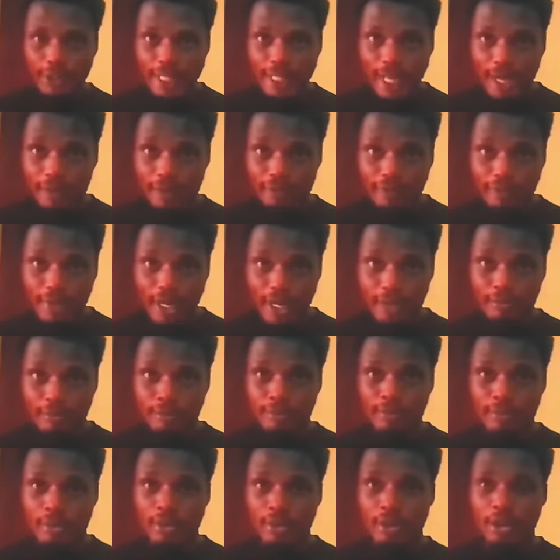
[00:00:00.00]

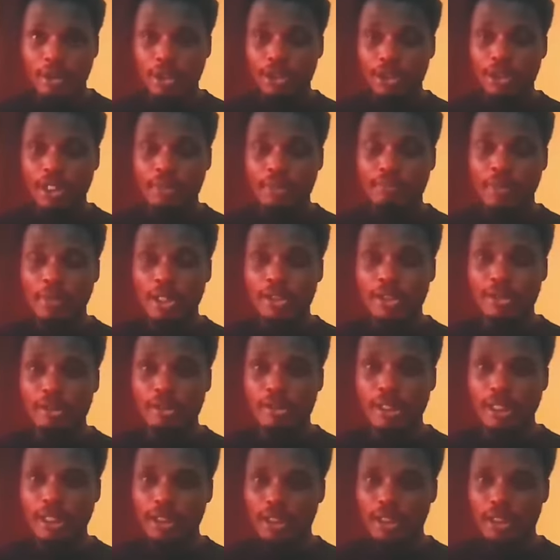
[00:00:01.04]
diaphragm is a
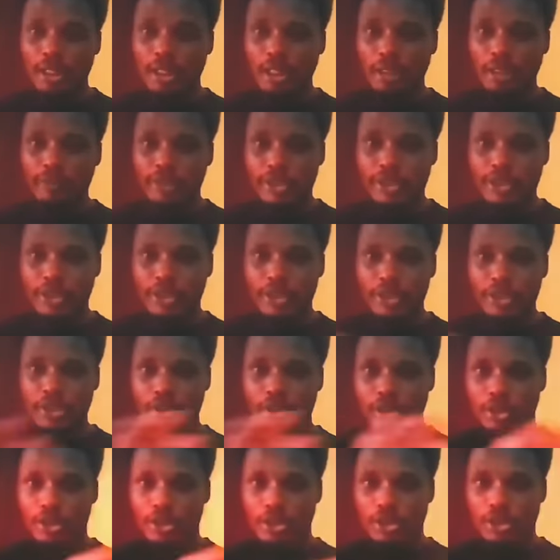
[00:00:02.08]
muscle that covers
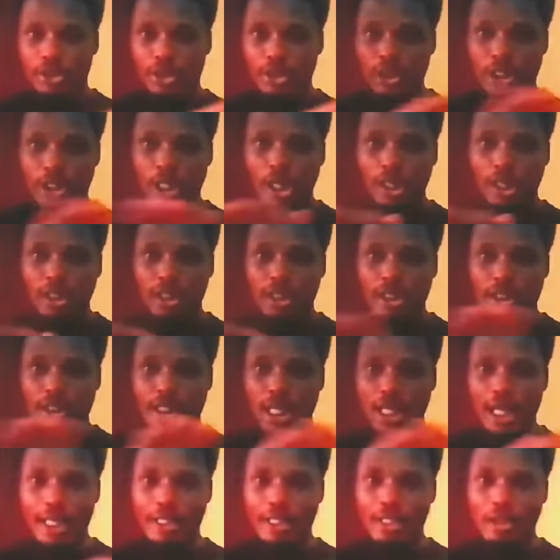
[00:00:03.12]
the
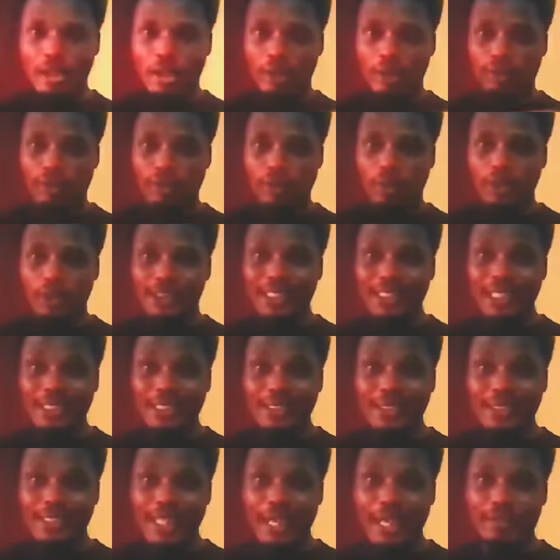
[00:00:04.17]
underside of your
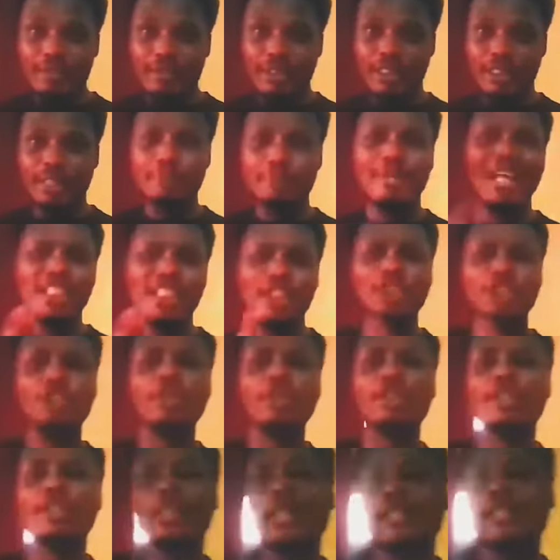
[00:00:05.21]
chest cavity. Imagine
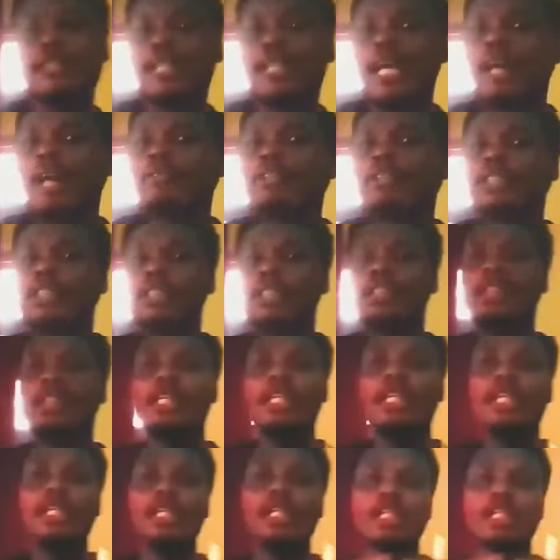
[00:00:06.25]
your chest cavity